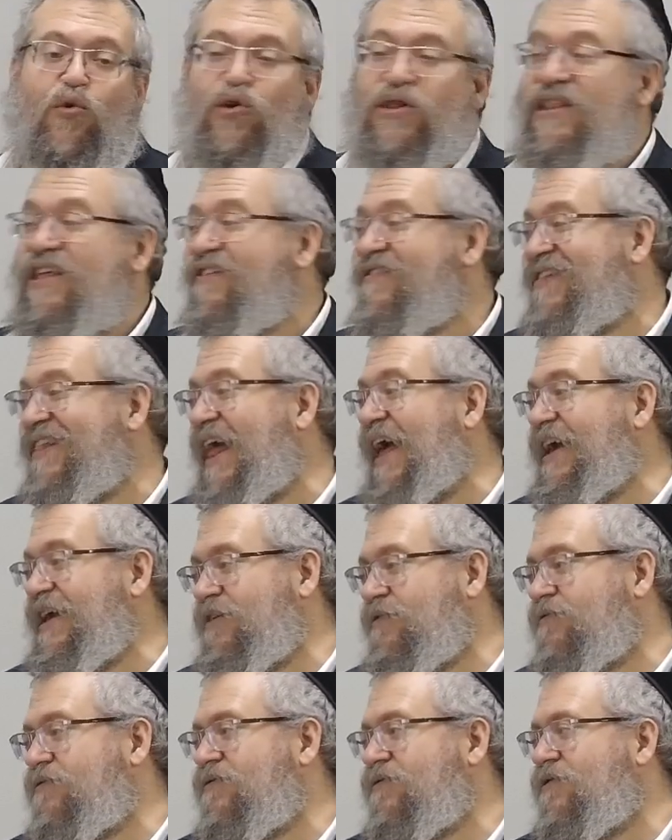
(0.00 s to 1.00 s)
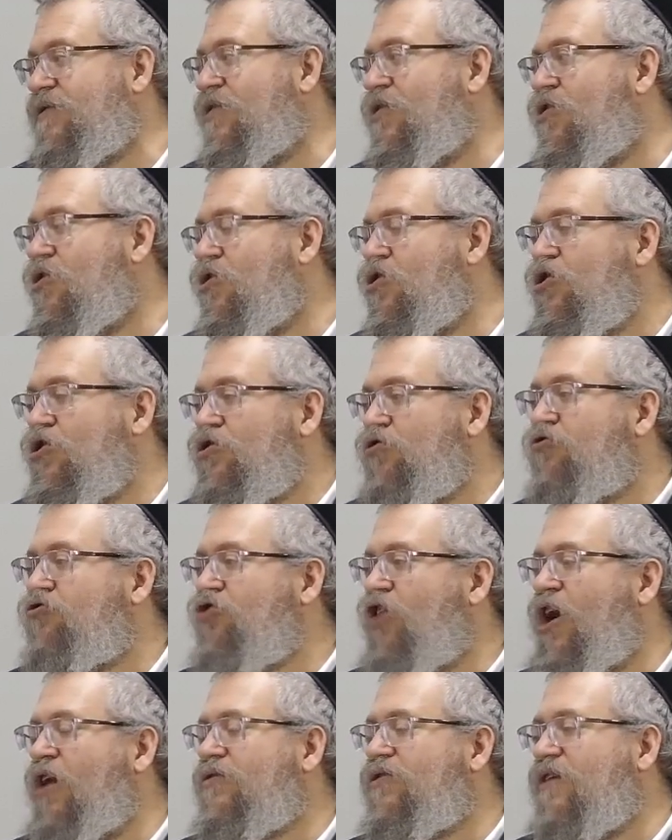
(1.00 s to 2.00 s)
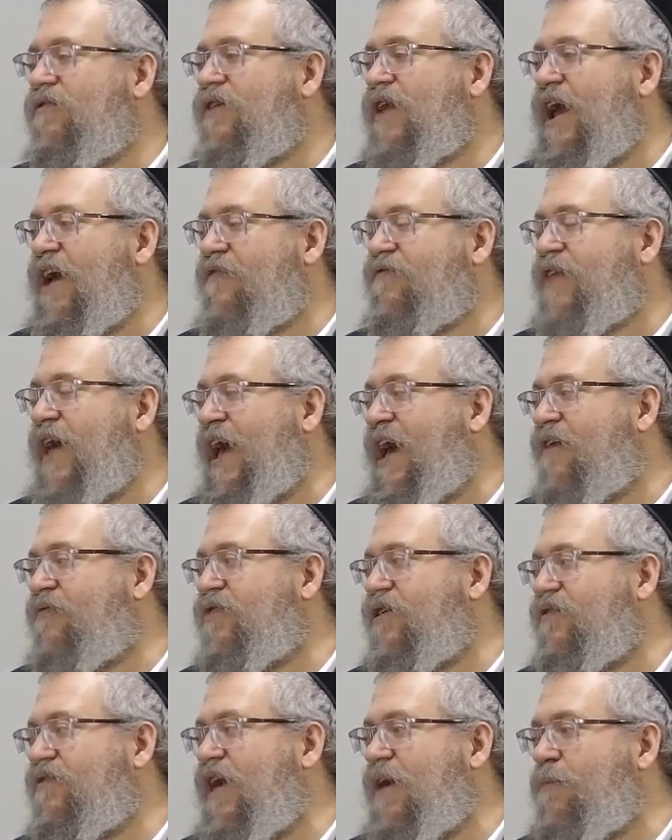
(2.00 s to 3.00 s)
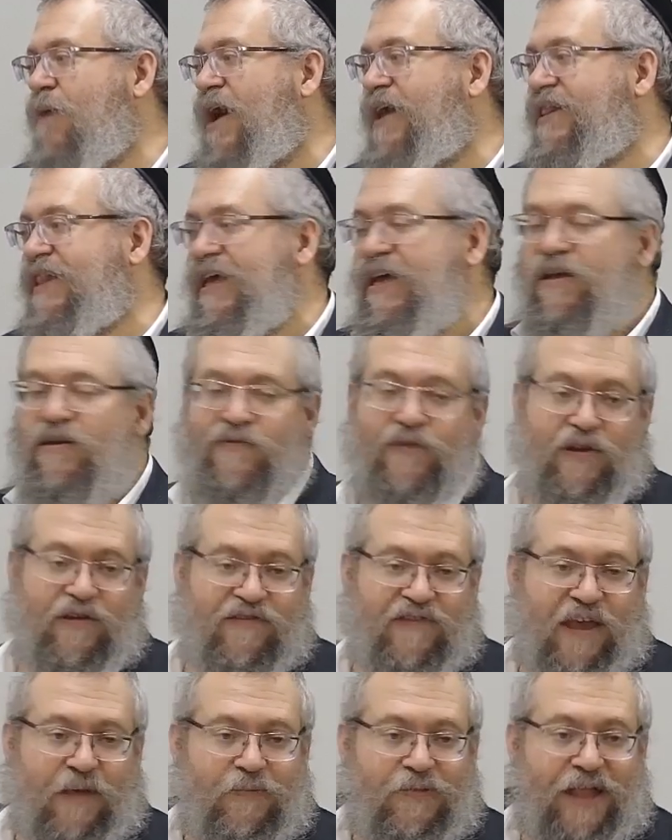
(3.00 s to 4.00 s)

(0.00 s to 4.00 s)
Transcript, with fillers: so that's an extension of you, your idea, your,